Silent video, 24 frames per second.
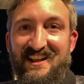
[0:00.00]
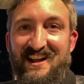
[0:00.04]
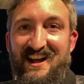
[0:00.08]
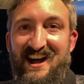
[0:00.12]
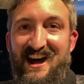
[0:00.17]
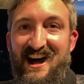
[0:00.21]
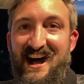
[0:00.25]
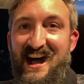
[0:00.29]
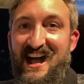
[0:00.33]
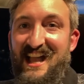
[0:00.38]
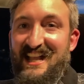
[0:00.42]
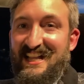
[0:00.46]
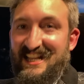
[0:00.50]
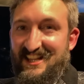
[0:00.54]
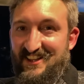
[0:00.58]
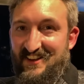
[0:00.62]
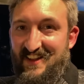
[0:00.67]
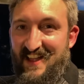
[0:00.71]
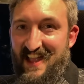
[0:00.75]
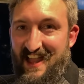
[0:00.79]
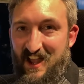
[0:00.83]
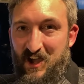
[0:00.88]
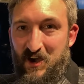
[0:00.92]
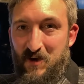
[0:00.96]
I
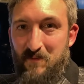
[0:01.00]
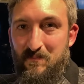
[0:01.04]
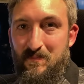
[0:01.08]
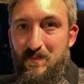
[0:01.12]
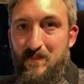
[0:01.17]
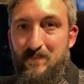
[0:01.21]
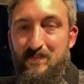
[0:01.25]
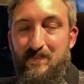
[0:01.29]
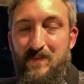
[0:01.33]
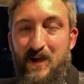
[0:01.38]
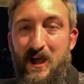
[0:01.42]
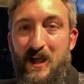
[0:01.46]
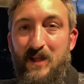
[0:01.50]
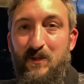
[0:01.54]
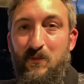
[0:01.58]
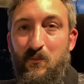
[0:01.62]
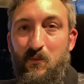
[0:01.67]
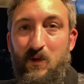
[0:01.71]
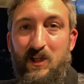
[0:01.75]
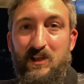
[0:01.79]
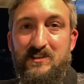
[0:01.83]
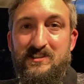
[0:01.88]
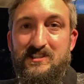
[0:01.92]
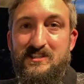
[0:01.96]
can't help but
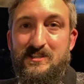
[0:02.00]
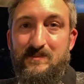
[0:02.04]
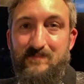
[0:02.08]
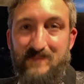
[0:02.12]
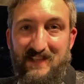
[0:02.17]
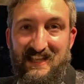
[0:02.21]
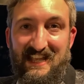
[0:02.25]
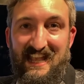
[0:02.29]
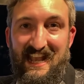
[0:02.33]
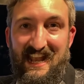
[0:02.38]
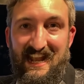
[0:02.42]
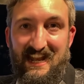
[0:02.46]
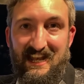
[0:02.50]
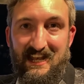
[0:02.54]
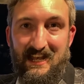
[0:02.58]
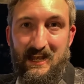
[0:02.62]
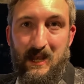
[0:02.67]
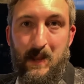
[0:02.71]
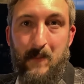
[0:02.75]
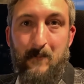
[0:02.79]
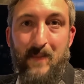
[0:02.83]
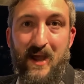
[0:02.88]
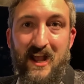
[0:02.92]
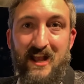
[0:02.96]
want to begin
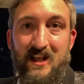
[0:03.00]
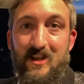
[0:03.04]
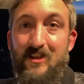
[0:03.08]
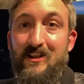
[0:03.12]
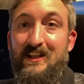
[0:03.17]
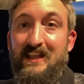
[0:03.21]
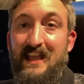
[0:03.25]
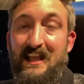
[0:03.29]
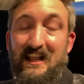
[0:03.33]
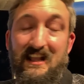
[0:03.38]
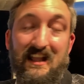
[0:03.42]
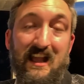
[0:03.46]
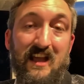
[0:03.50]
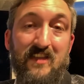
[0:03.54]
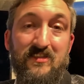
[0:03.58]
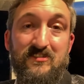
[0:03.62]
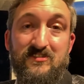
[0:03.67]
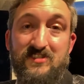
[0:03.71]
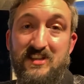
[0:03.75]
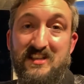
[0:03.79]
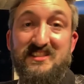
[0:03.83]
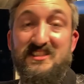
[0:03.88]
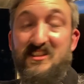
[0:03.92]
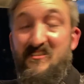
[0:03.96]
by looking at
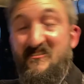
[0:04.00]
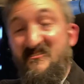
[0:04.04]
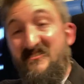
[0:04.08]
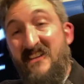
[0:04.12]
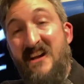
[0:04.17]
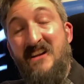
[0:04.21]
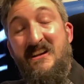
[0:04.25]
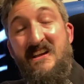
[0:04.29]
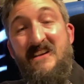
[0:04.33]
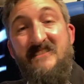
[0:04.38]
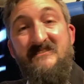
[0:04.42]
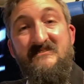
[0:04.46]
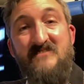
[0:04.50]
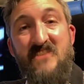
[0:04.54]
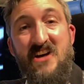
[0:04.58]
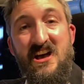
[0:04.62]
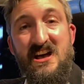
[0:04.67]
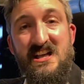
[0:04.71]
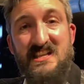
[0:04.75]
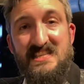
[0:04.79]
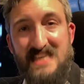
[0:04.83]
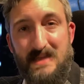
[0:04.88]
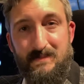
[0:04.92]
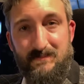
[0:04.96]
just the very
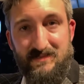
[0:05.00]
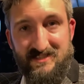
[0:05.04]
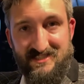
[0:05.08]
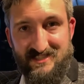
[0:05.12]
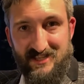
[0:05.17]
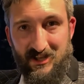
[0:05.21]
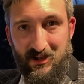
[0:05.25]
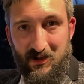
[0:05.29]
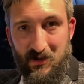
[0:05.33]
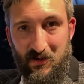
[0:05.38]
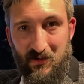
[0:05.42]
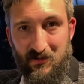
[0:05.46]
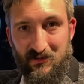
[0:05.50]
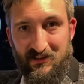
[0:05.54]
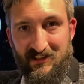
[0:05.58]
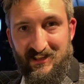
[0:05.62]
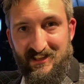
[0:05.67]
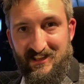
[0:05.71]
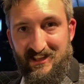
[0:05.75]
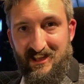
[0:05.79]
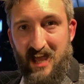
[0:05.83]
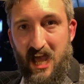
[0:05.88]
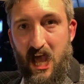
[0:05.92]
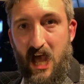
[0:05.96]
first episode
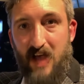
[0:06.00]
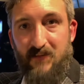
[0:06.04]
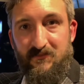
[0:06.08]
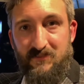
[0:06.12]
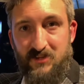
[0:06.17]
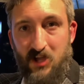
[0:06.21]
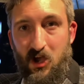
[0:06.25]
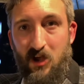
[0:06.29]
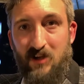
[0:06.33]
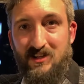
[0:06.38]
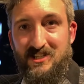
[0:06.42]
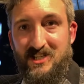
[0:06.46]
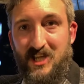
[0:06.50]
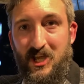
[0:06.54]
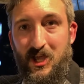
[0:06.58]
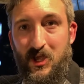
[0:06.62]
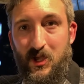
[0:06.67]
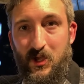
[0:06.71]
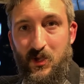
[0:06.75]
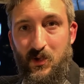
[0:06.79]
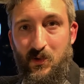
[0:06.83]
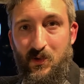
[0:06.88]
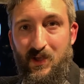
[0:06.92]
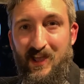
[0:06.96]
of Doctor
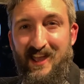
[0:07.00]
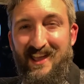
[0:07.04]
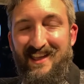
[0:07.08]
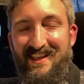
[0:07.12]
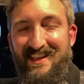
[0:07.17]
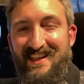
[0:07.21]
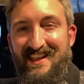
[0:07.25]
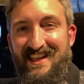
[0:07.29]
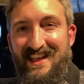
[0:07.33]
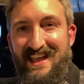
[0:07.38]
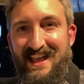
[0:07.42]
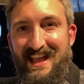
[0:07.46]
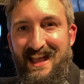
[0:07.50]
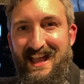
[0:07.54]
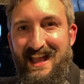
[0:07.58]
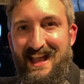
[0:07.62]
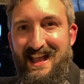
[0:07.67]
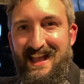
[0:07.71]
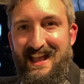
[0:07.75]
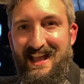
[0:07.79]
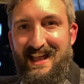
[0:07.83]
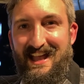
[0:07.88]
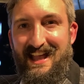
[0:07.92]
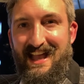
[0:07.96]
Who,
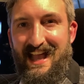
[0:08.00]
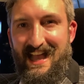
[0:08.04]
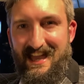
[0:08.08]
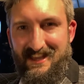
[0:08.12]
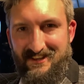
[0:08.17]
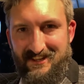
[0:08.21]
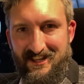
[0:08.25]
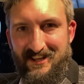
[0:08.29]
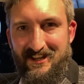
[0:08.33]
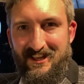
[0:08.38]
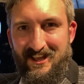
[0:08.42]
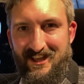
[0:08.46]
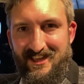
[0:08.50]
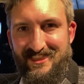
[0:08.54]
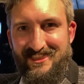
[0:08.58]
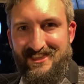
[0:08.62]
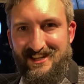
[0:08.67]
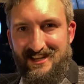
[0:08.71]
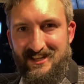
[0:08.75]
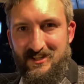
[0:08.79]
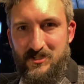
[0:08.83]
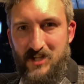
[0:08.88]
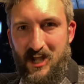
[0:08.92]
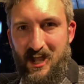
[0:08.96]
An
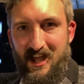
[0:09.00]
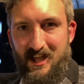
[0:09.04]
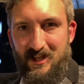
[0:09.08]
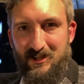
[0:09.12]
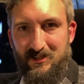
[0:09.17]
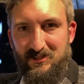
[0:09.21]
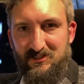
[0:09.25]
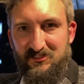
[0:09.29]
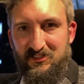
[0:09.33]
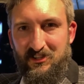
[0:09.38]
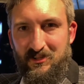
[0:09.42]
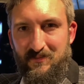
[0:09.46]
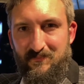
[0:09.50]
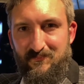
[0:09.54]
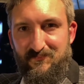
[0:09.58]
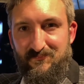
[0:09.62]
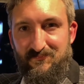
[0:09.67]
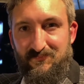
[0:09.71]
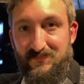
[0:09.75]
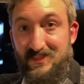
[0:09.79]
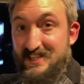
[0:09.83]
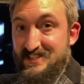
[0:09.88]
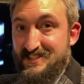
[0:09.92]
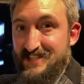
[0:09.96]
Unearthly Child.
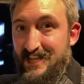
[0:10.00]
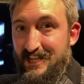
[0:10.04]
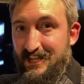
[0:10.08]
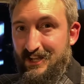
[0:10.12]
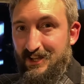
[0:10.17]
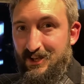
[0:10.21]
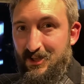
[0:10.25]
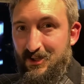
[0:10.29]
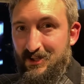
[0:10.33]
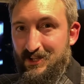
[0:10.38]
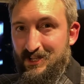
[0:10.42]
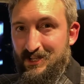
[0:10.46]
Let's take a look.